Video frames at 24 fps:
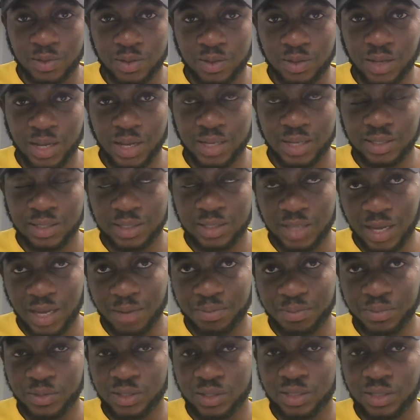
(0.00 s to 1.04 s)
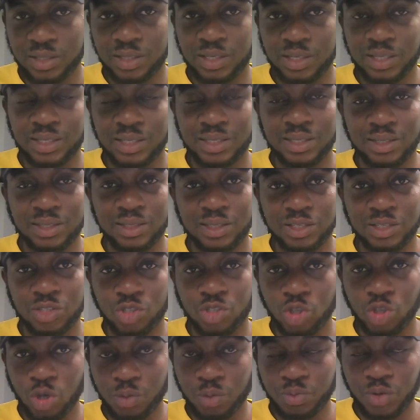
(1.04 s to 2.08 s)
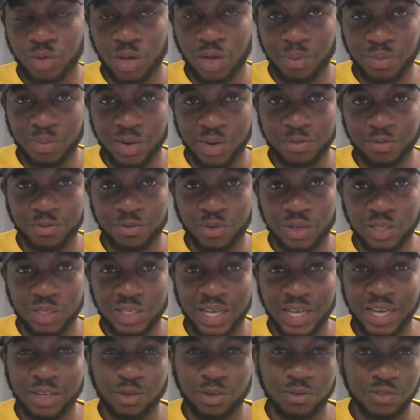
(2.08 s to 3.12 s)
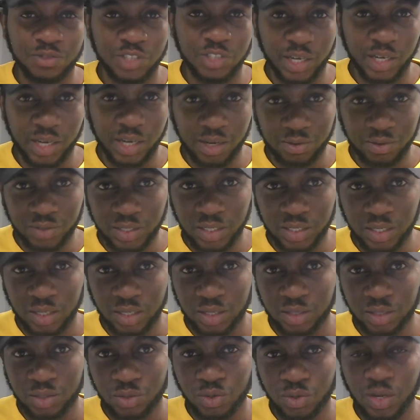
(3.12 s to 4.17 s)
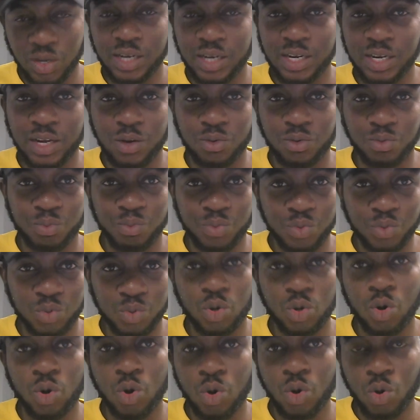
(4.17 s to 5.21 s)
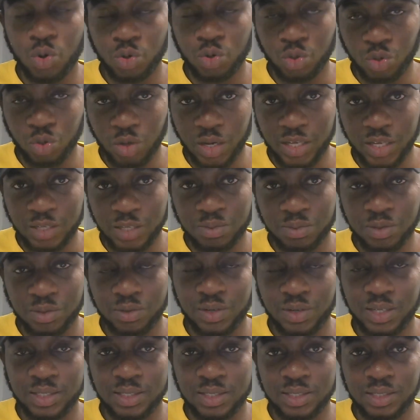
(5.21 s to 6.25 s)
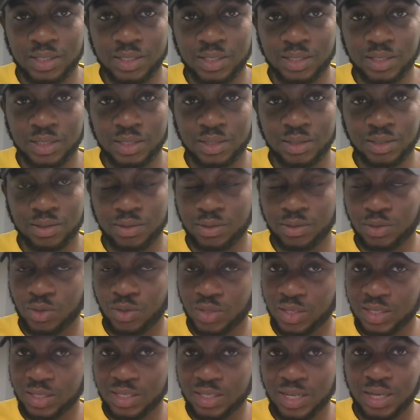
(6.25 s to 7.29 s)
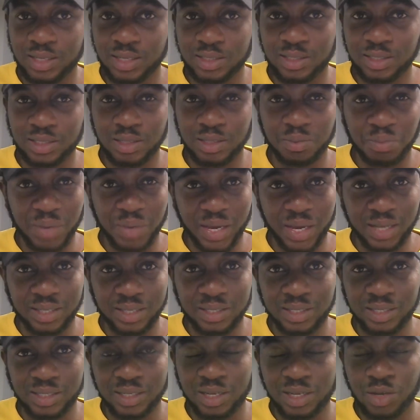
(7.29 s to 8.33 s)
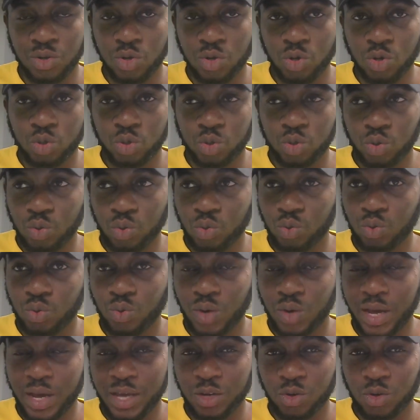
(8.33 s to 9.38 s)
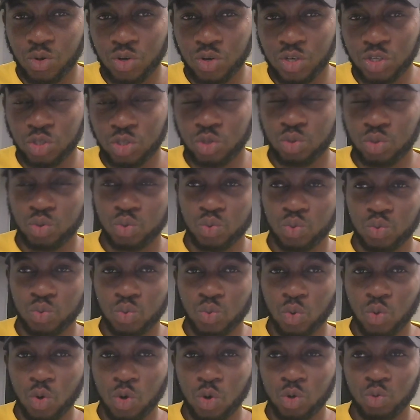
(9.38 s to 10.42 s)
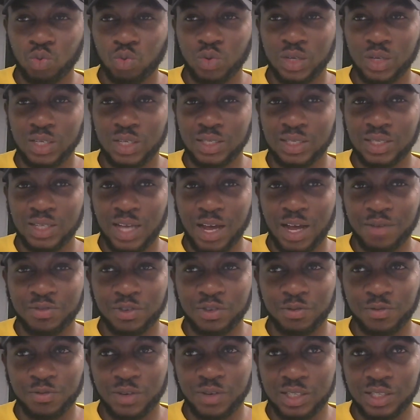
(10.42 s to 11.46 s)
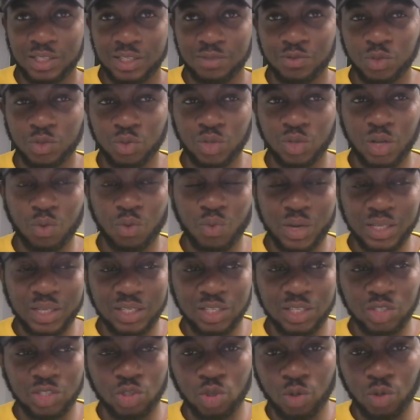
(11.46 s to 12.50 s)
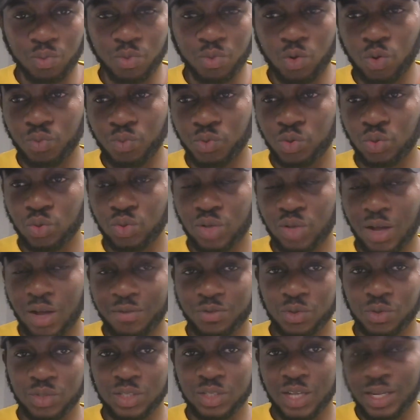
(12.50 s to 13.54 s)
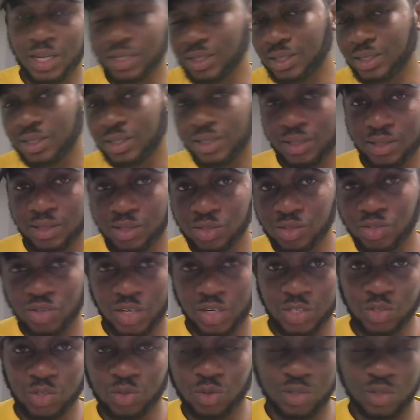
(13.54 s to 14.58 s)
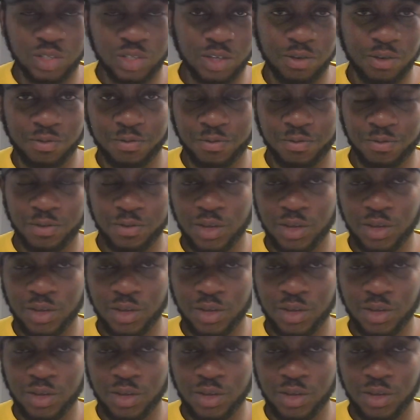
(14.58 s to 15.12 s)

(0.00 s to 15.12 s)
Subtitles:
Except it's the job you're applying for is kind of generic. You can now put all your experiences. You understand? It depends. So I encourage you to always have different CV so that when this job comes, you don't have to start stressing yourself